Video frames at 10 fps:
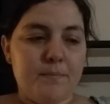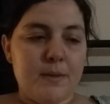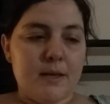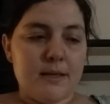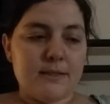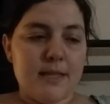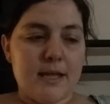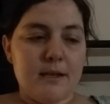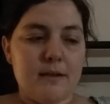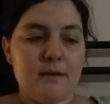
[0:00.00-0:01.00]
because
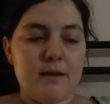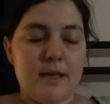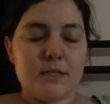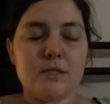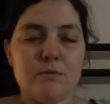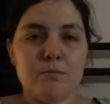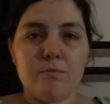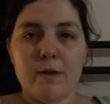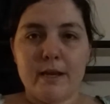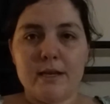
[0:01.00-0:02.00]
then it's
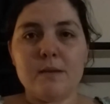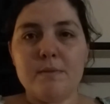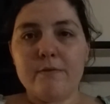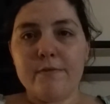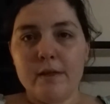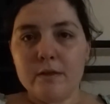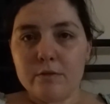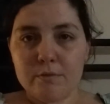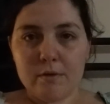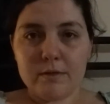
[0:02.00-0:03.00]
ready to be filled
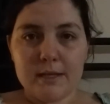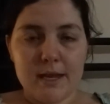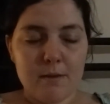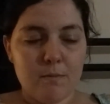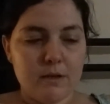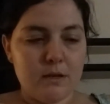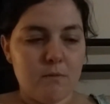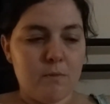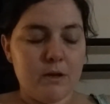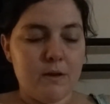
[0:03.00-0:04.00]
throughout the day when
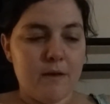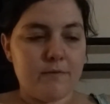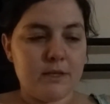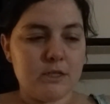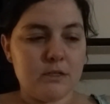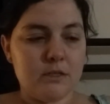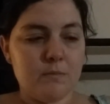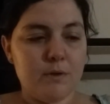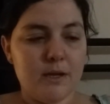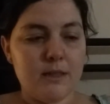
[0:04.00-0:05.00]
you have dishes to
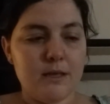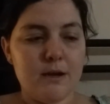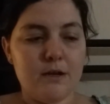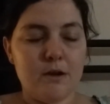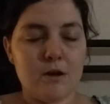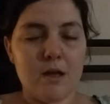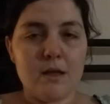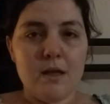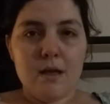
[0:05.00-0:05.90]
put in there and you're not